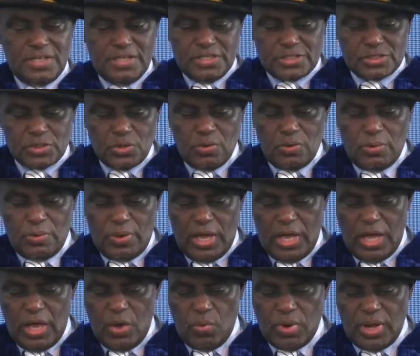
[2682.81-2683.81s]

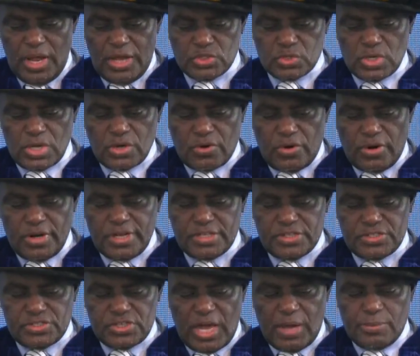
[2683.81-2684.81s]
So we'd like to encourage
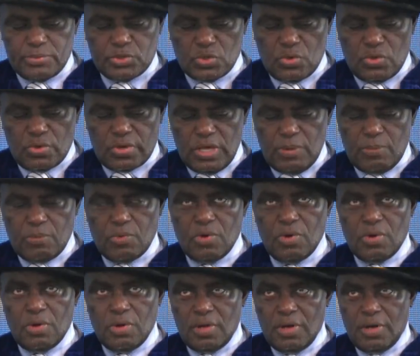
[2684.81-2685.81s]
JAM to keep
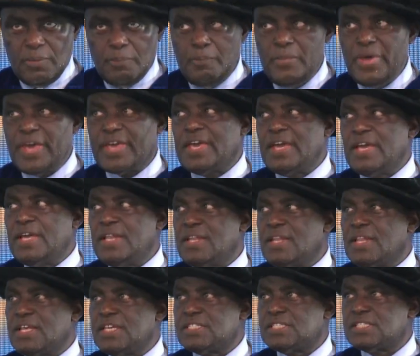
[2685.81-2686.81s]
making
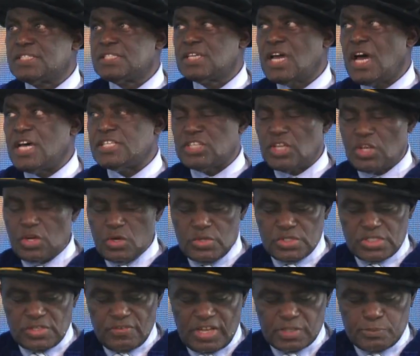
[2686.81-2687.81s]
this as
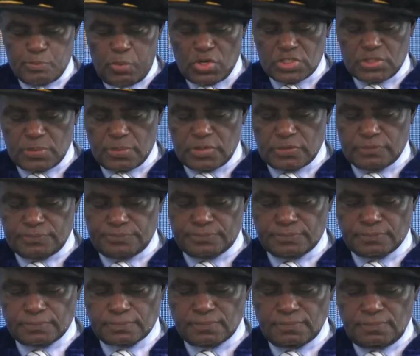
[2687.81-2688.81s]
inclusive as possible.
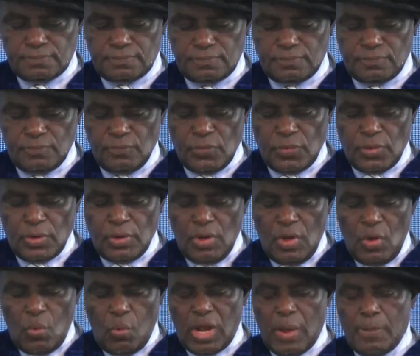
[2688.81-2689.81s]

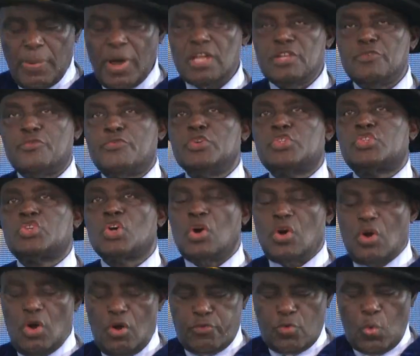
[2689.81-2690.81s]
What about the future
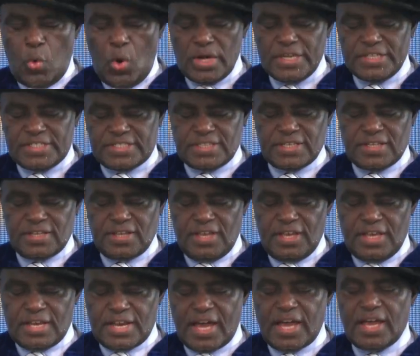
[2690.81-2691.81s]
of quality
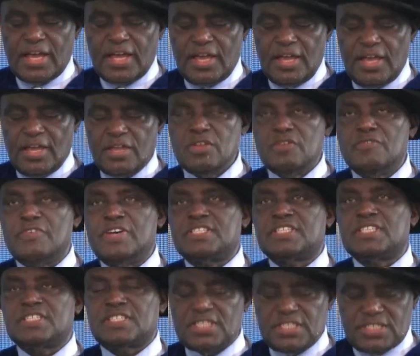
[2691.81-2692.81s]
in our
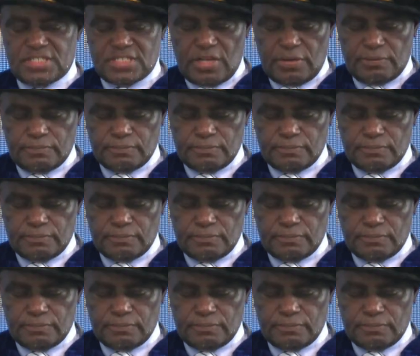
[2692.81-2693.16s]
university system?